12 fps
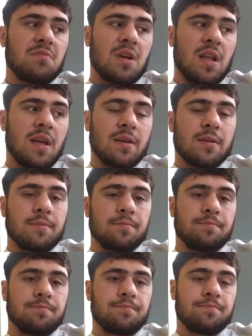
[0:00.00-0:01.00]
I like
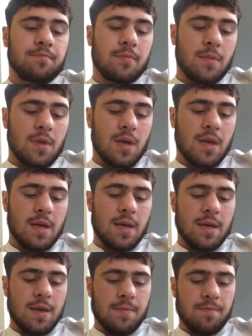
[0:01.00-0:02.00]

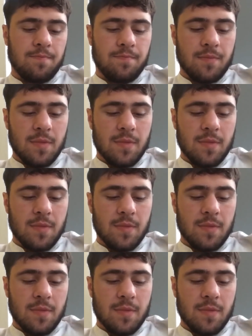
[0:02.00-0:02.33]
him.